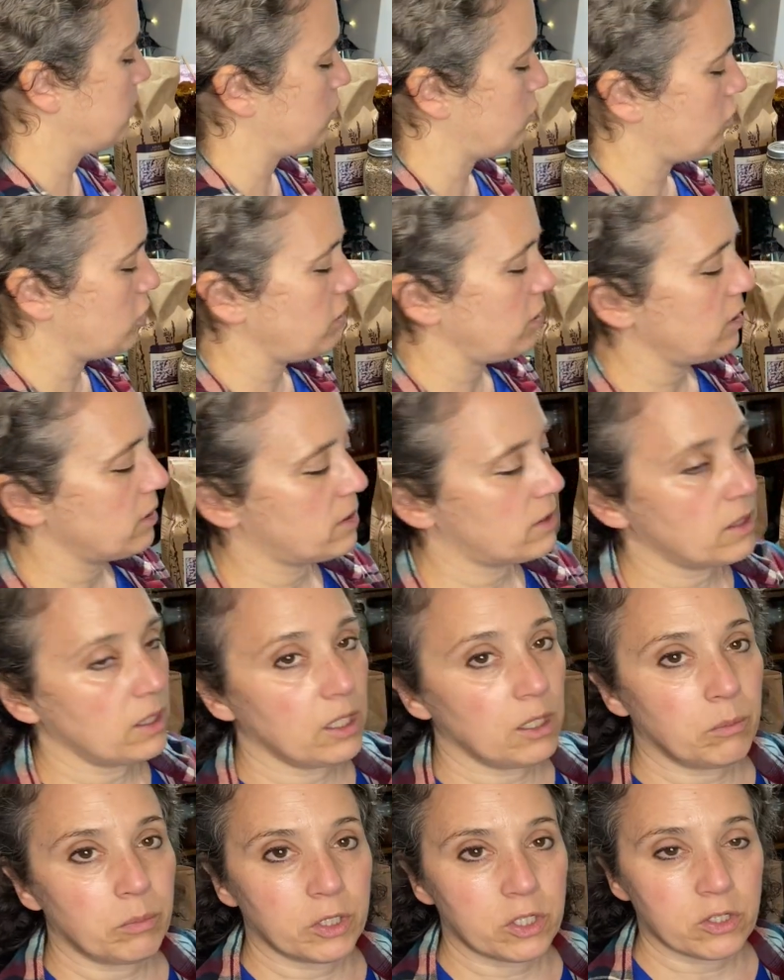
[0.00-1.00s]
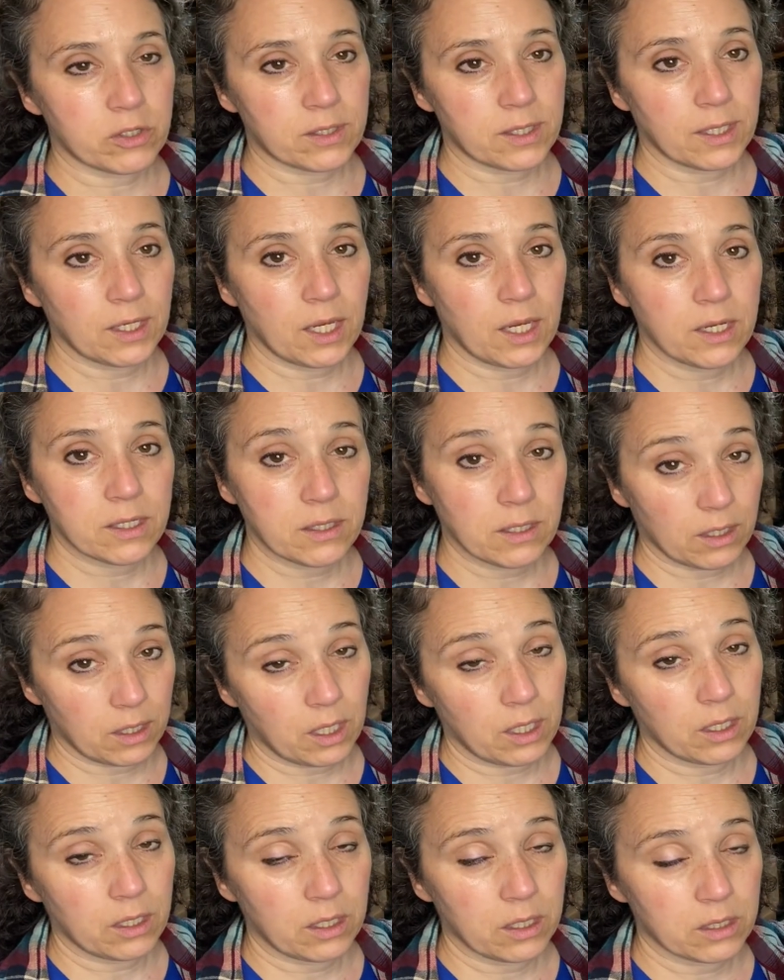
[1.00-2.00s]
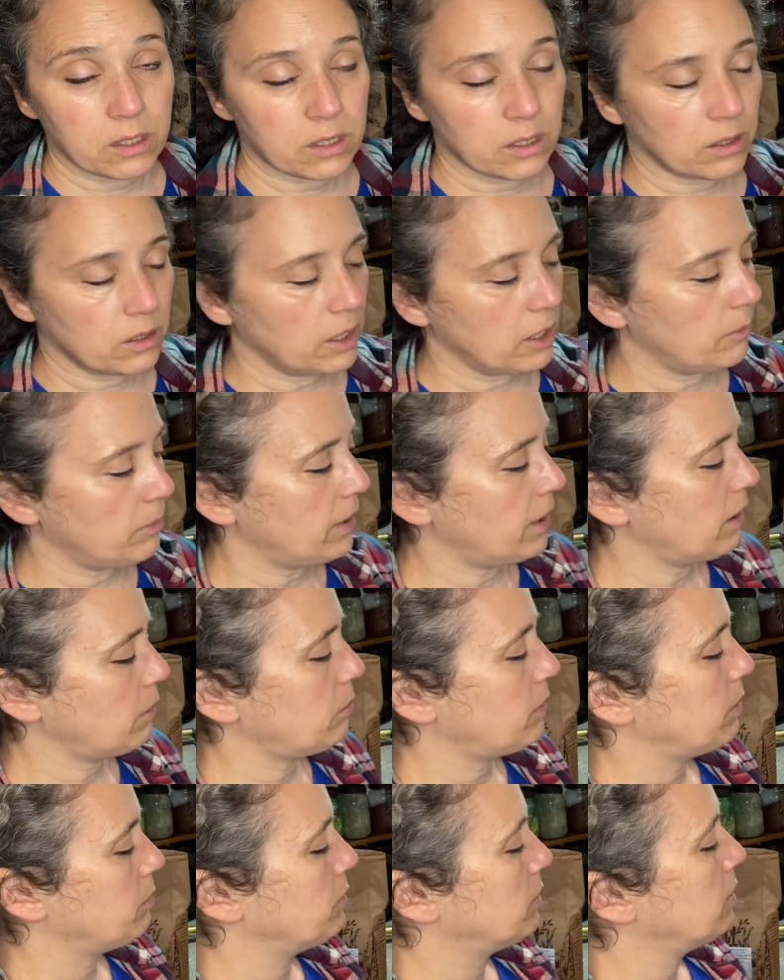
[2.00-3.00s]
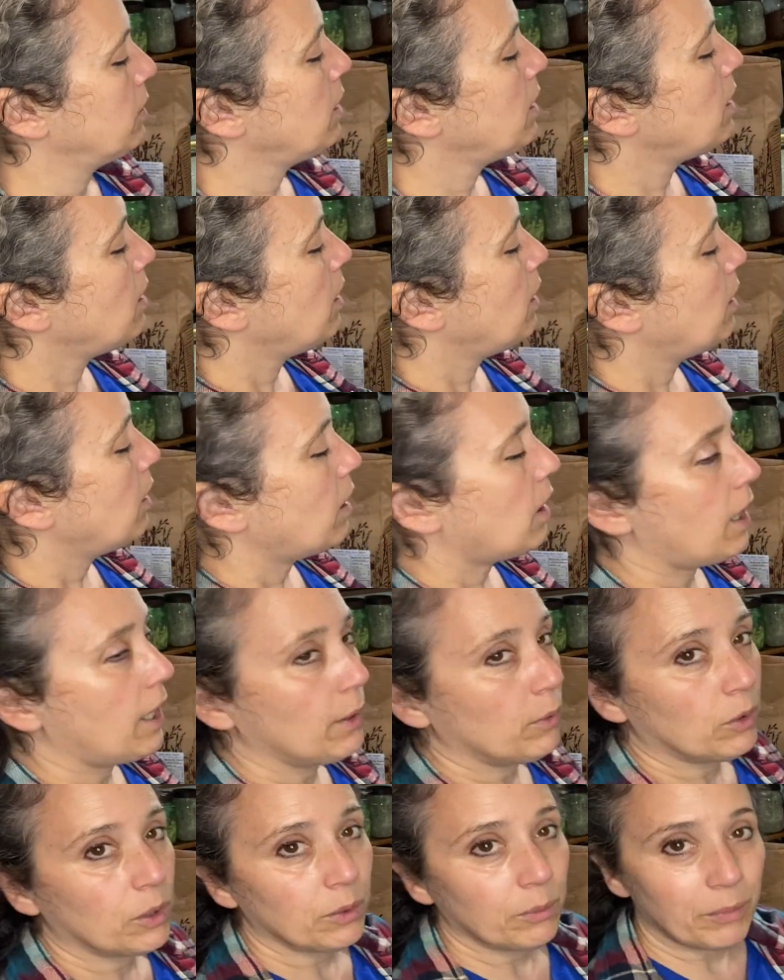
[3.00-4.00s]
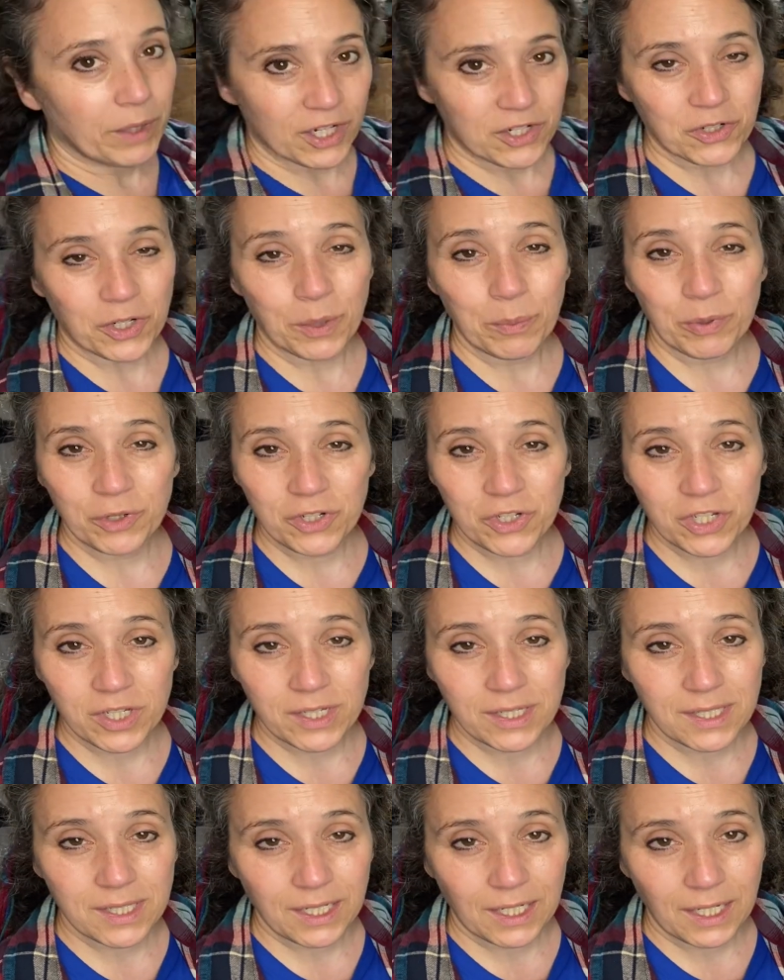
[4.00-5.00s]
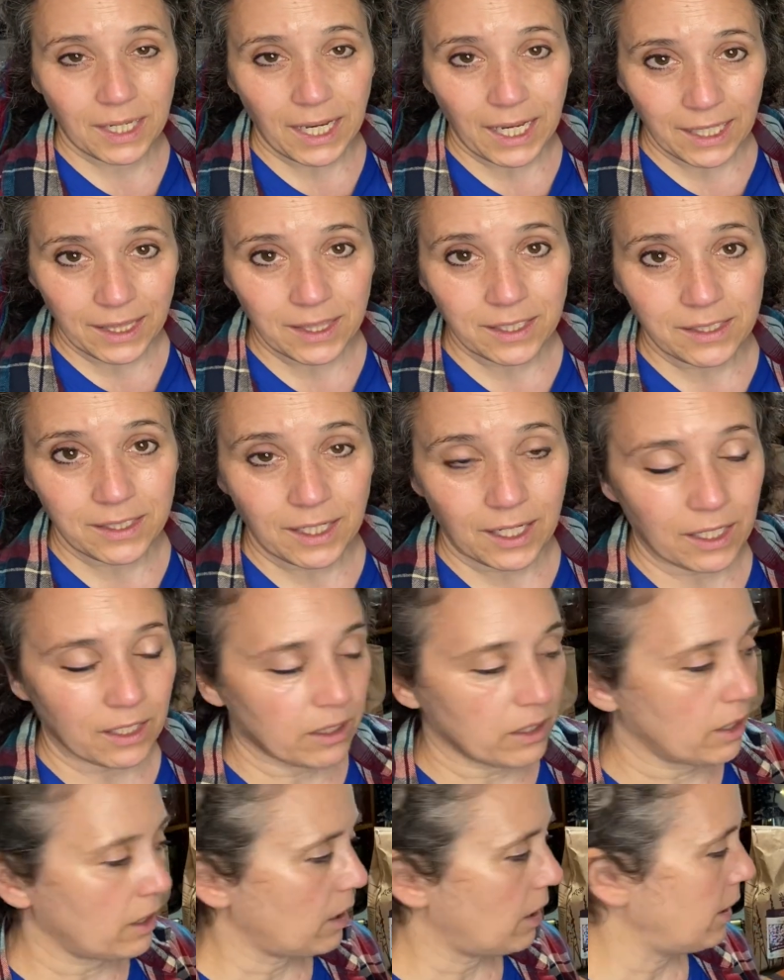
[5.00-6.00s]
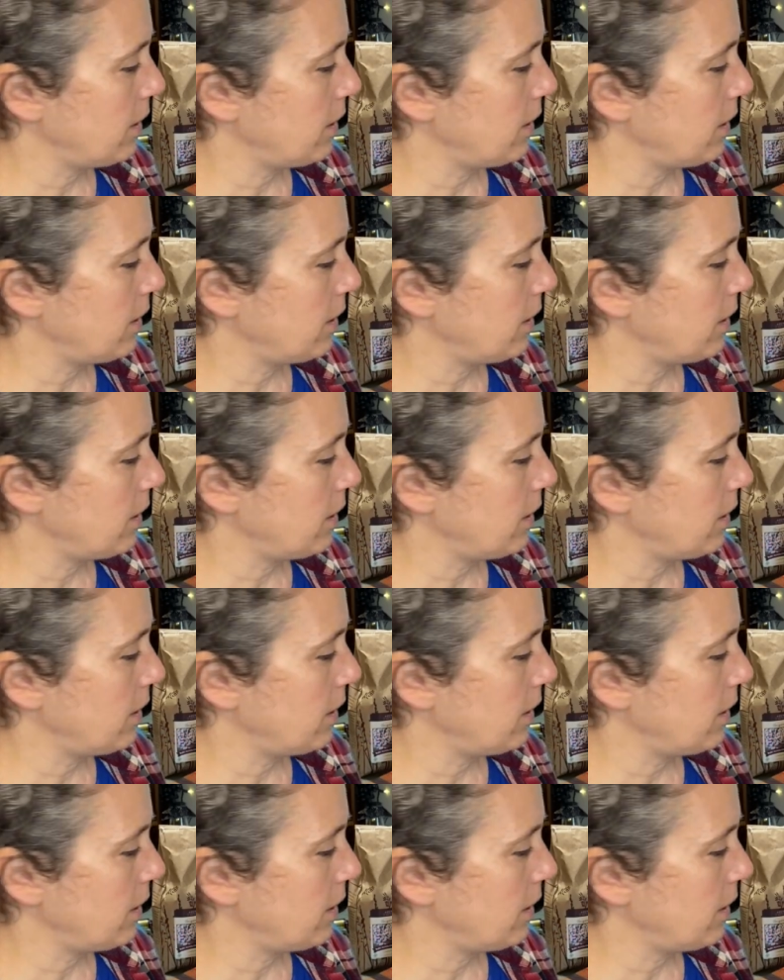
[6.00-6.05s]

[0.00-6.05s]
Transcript: chia seed, but just in case, it kind of does look like black pepper. I will make sure I put chia seed and the date that I